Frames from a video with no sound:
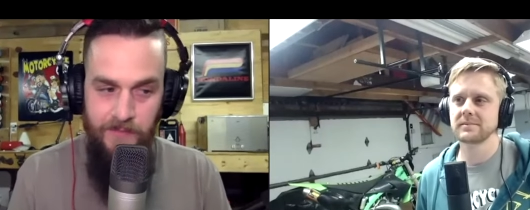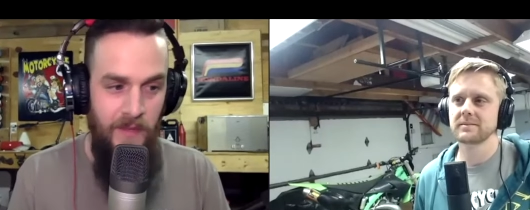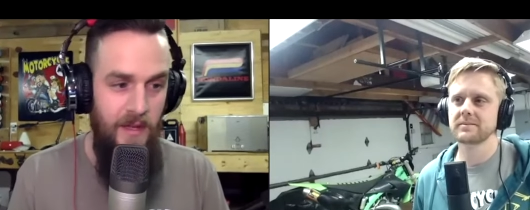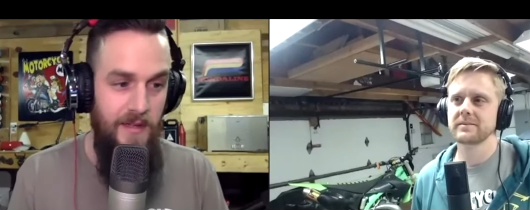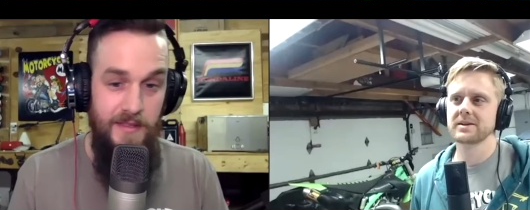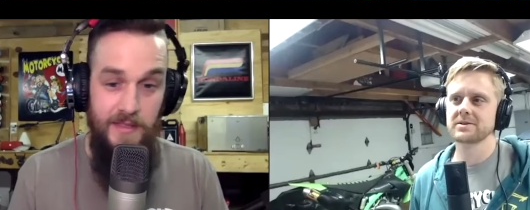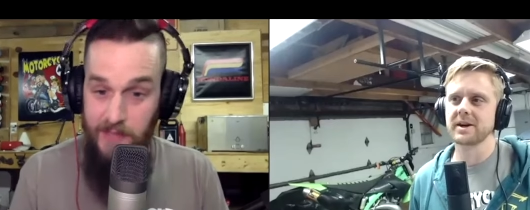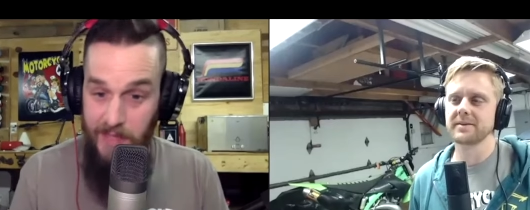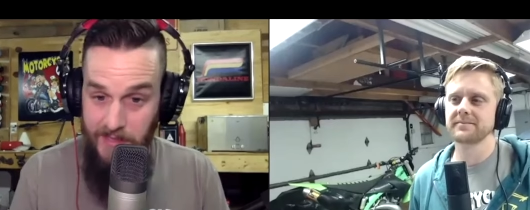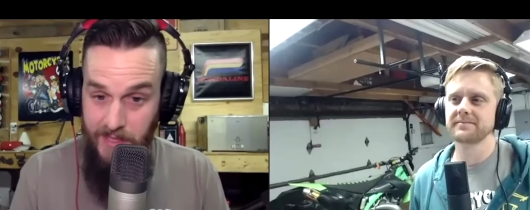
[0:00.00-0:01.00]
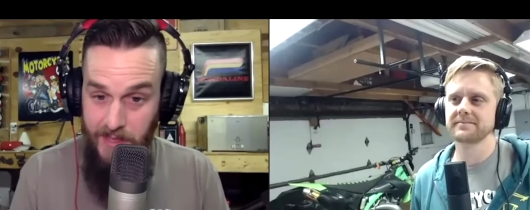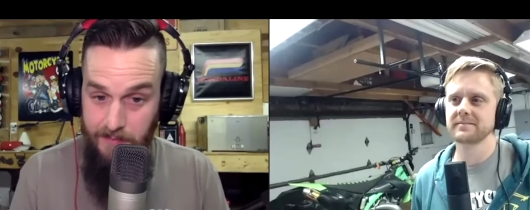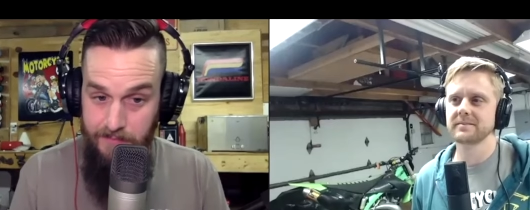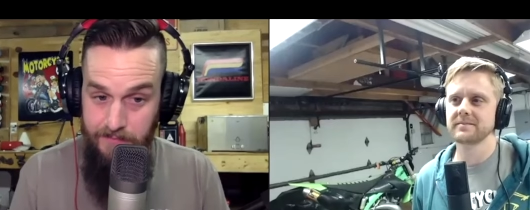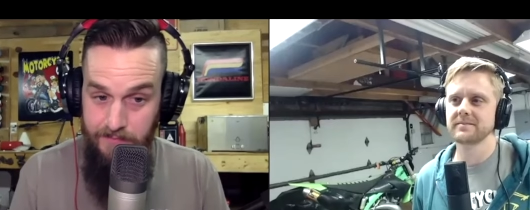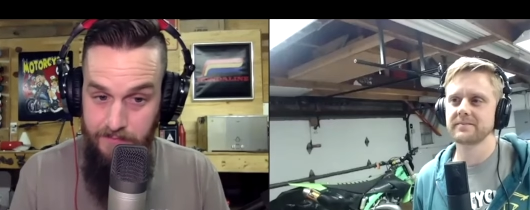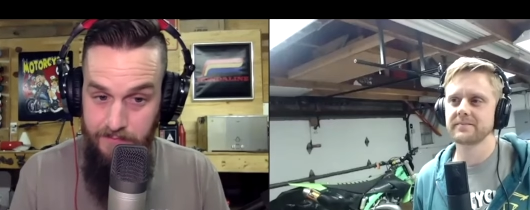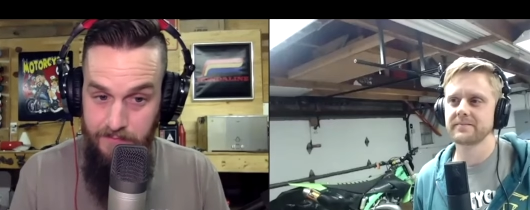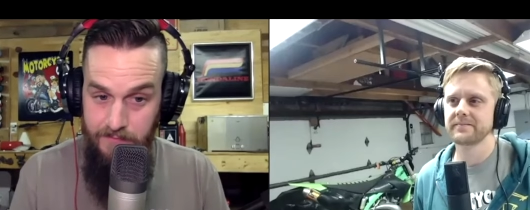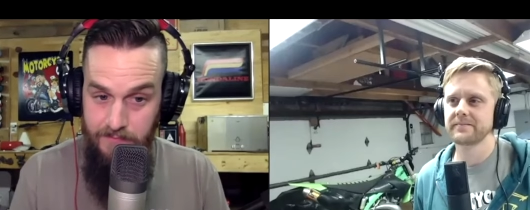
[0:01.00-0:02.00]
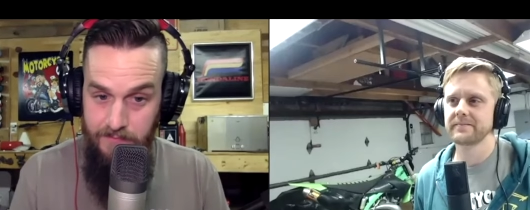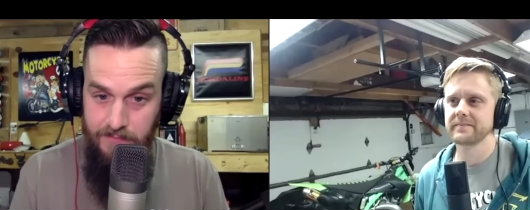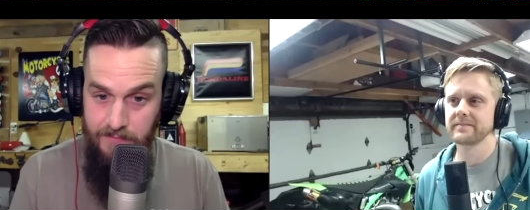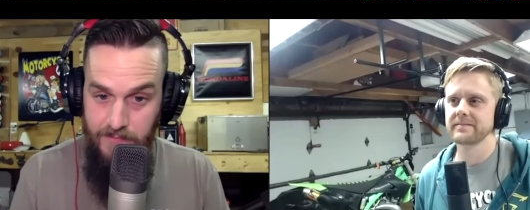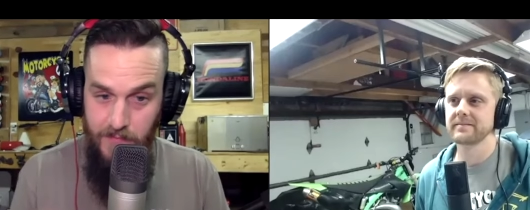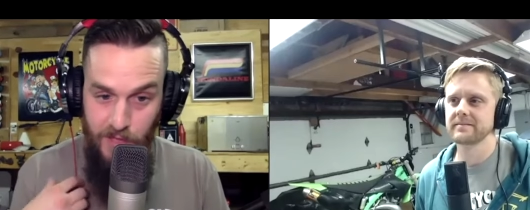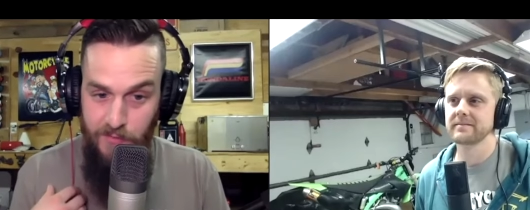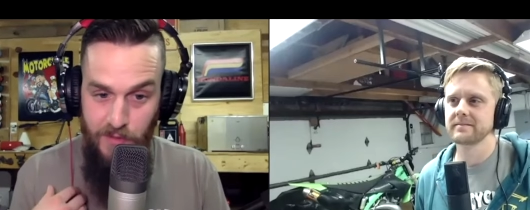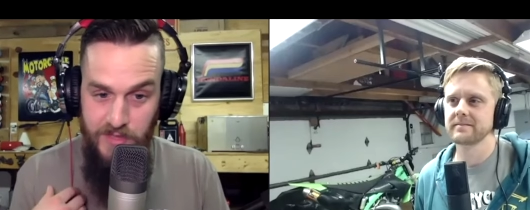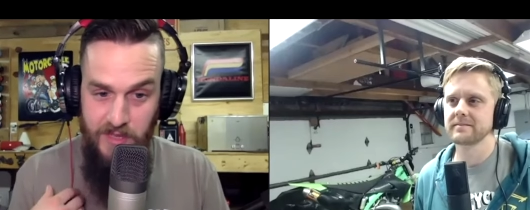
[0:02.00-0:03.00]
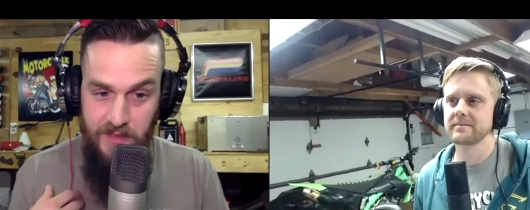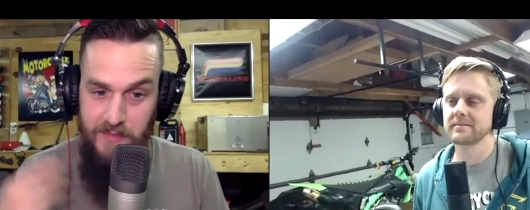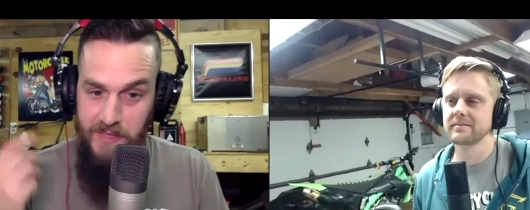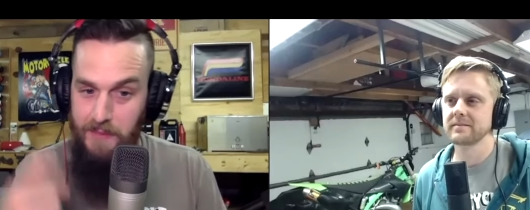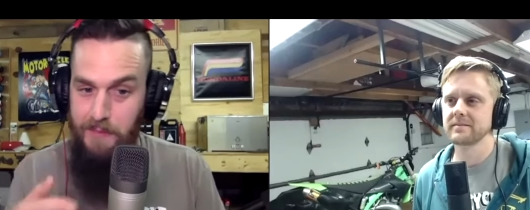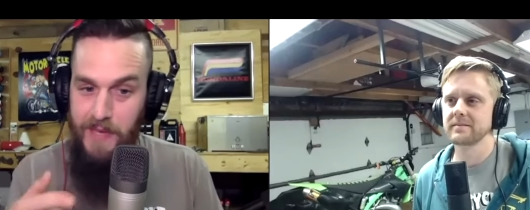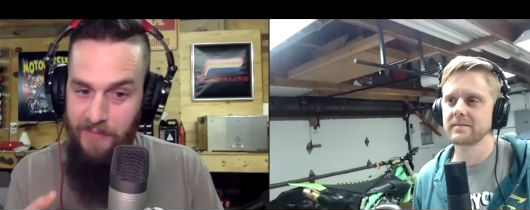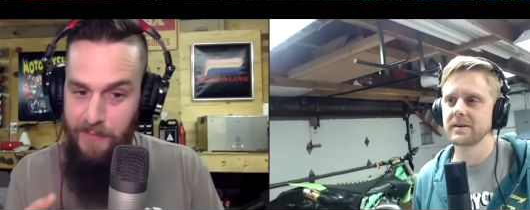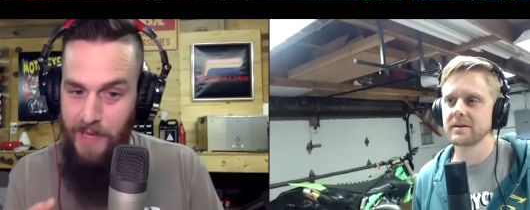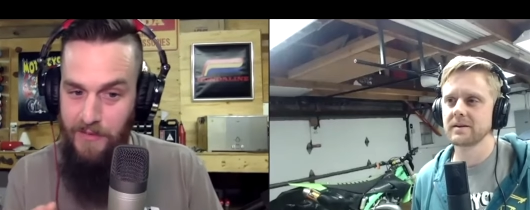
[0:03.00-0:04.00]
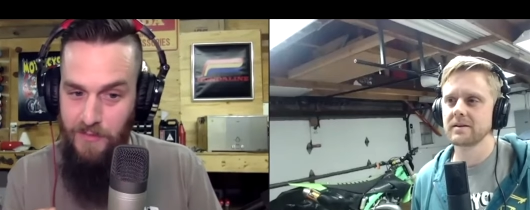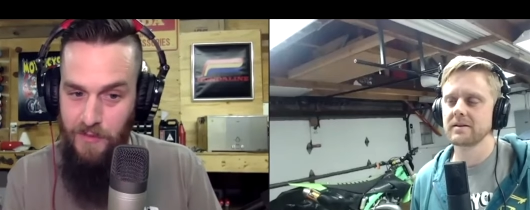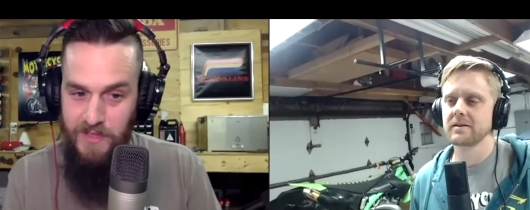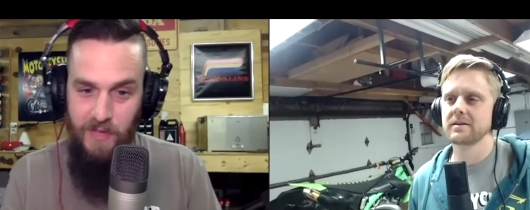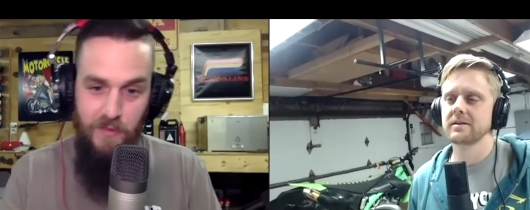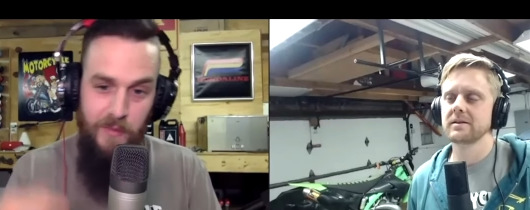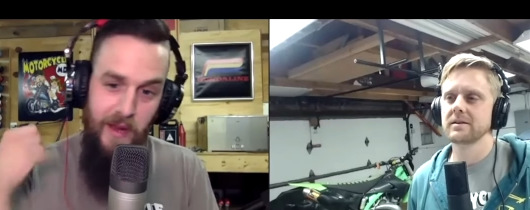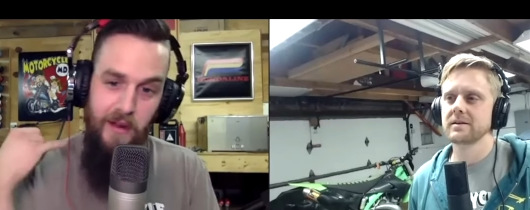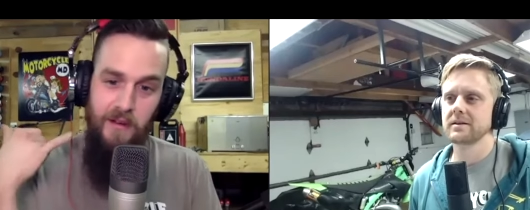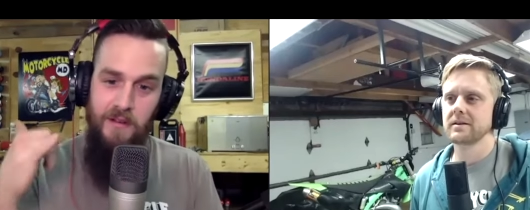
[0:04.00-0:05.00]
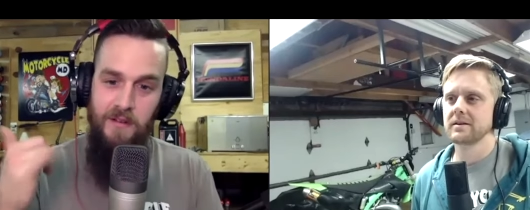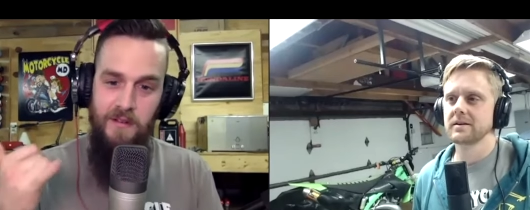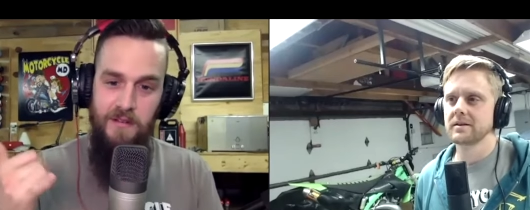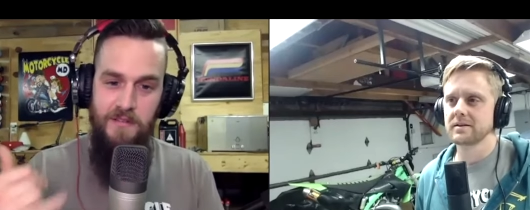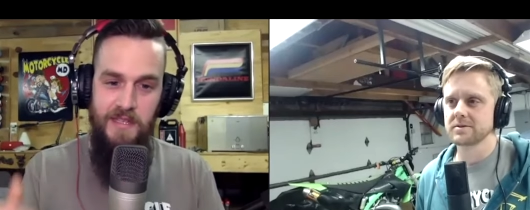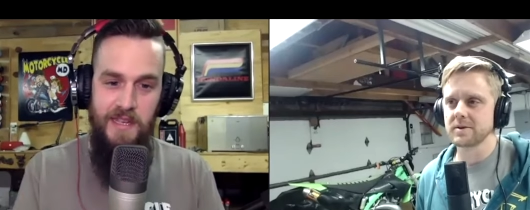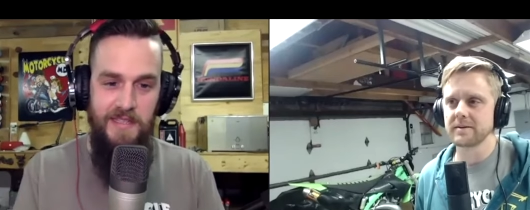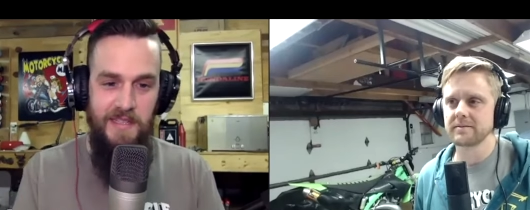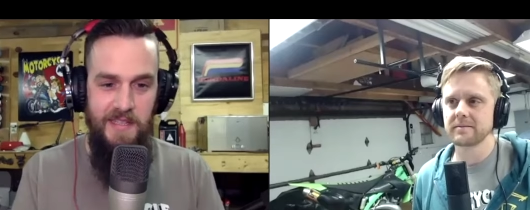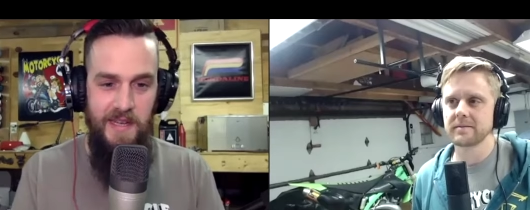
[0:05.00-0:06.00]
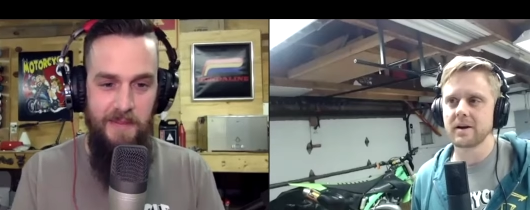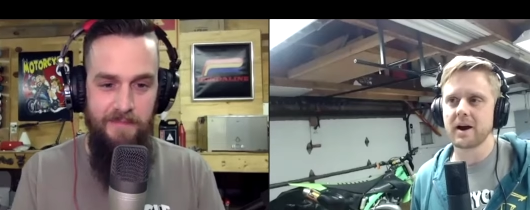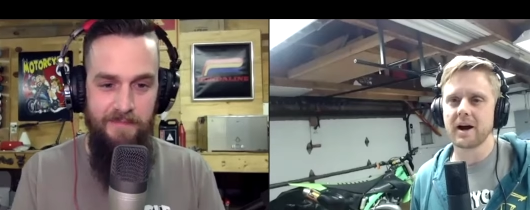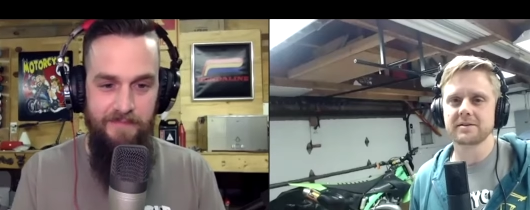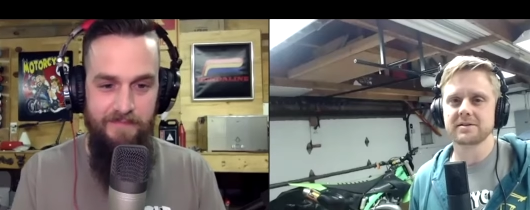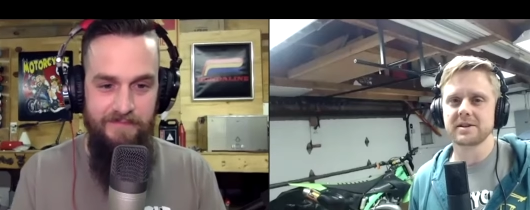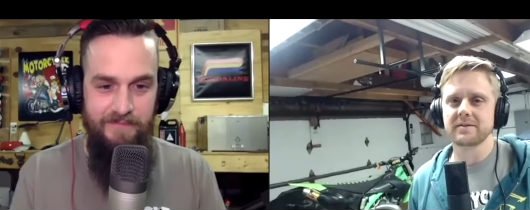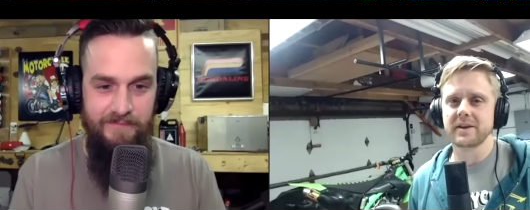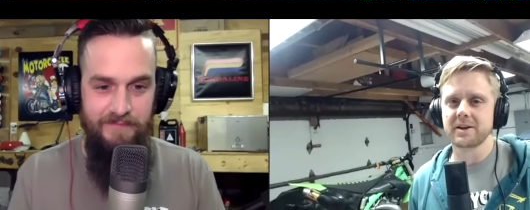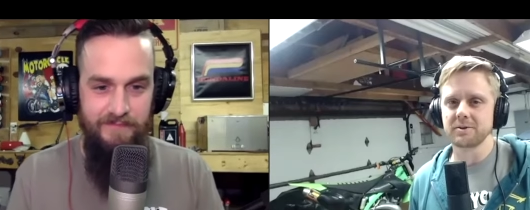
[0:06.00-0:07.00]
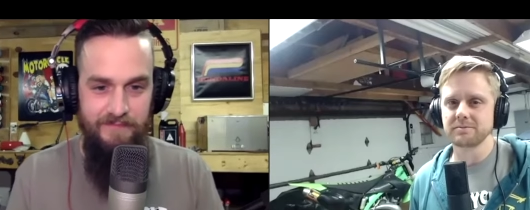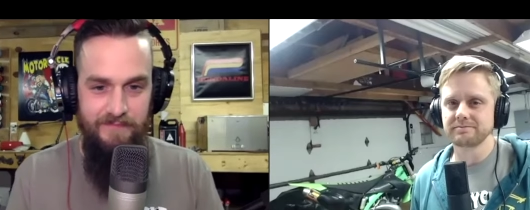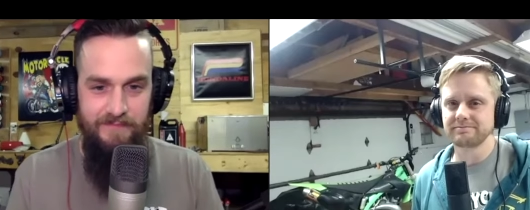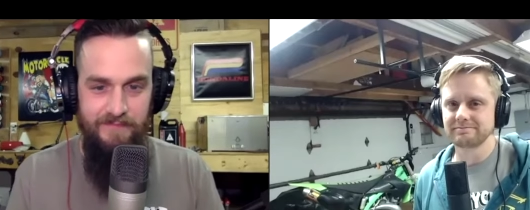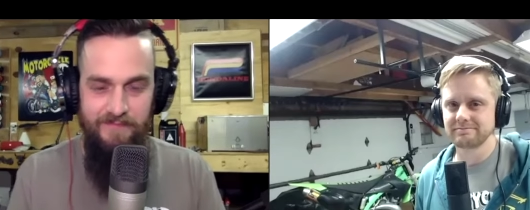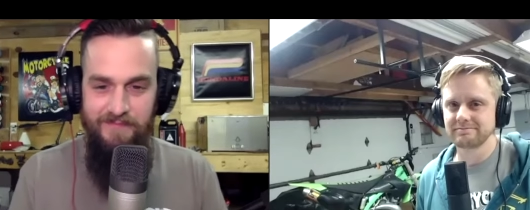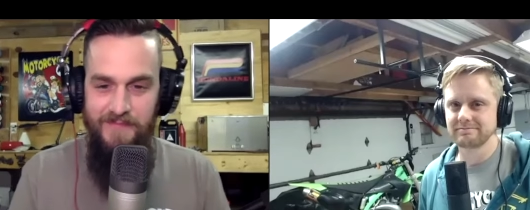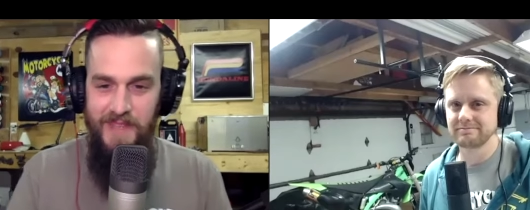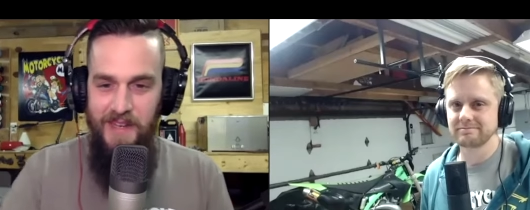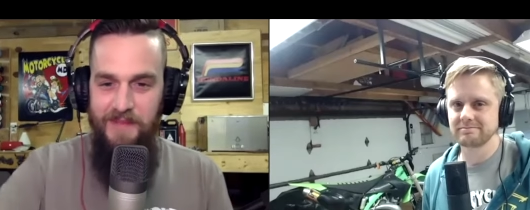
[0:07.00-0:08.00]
Speaker 1: until next time, Cody from Motorcycle MD, Matt from How to Motorcycle Repair. See you guys right. next time.
Speaker 2: All right. See you. Thank you. Later.